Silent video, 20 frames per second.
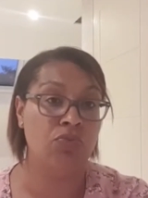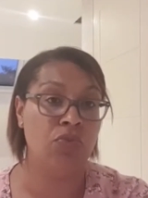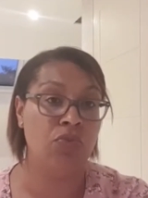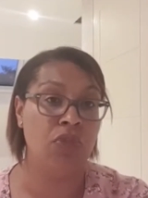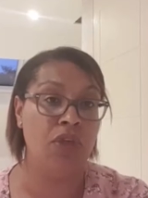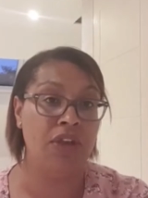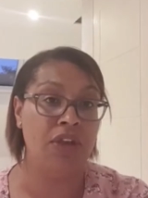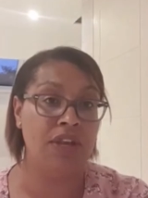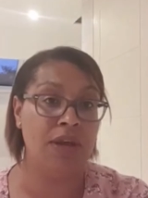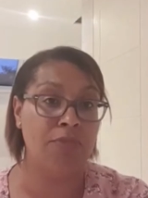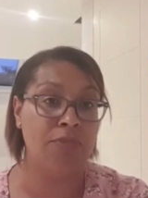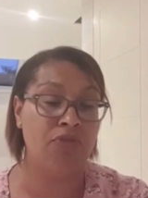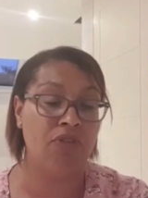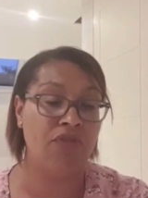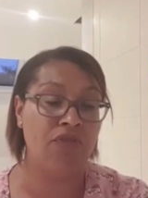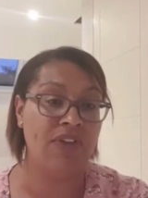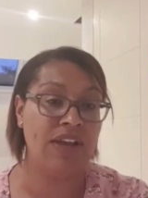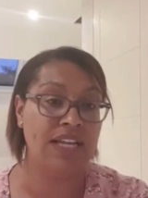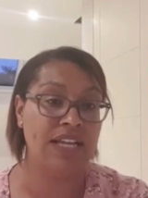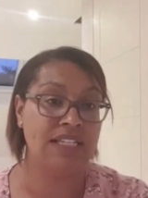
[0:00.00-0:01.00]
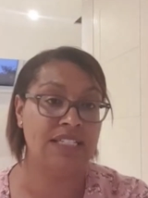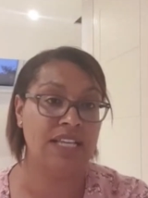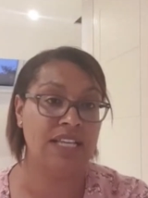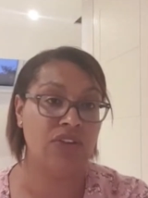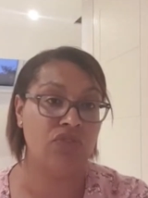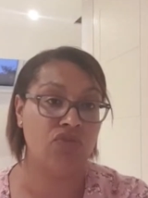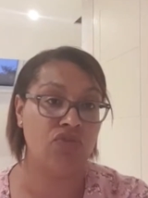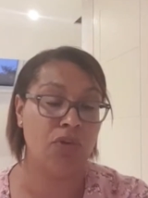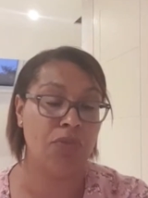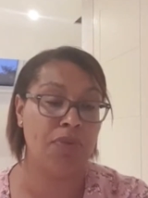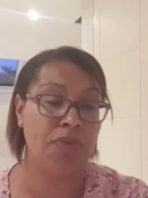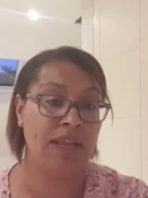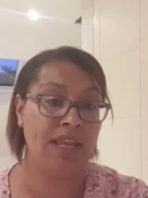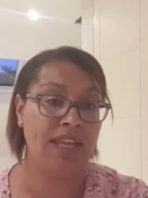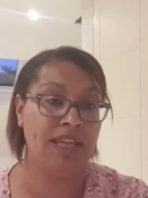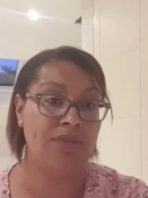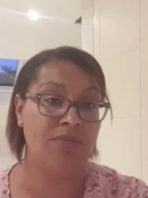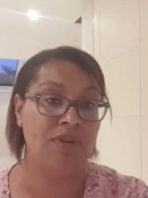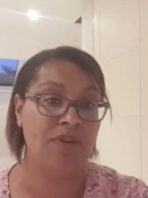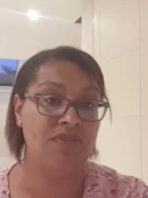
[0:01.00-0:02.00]
the number of eggs they're
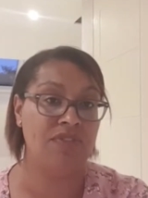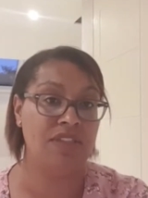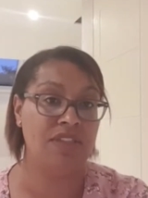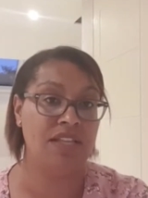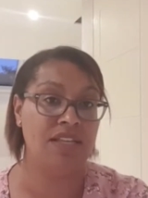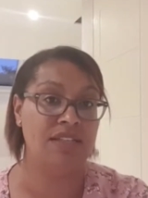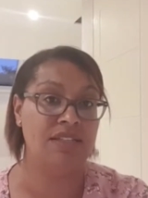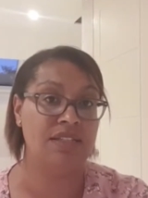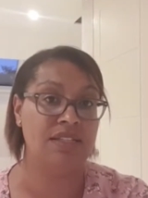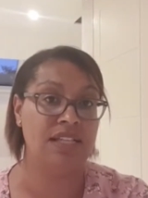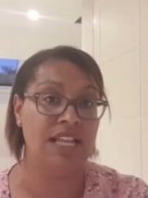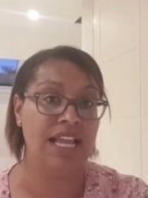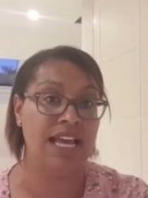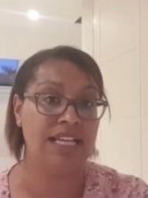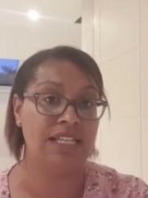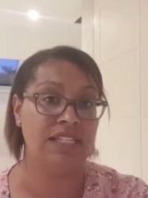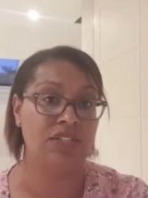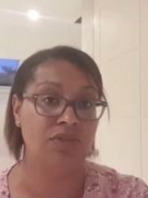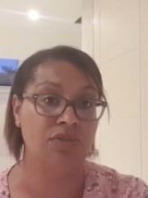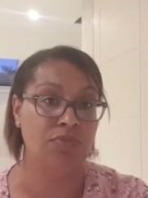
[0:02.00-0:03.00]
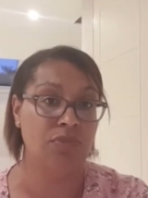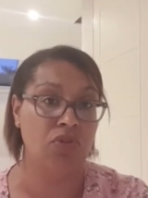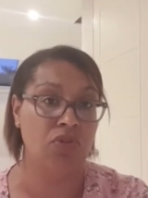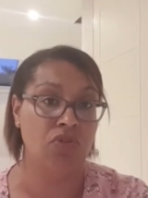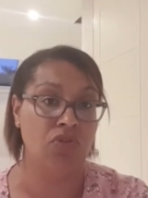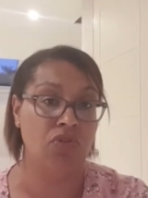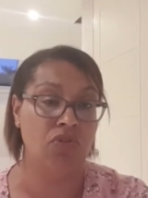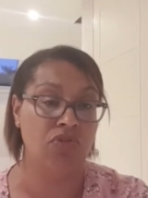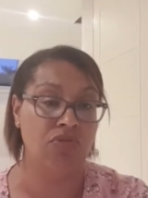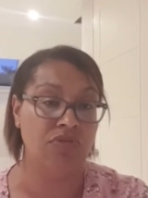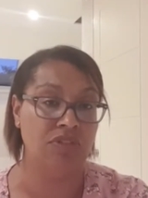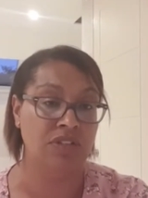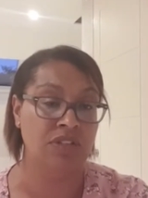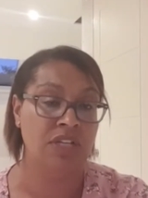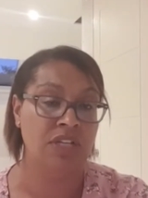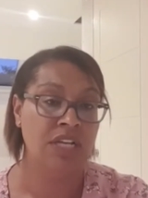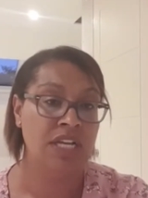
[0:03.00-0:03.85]
dropping, whether there's less or more, and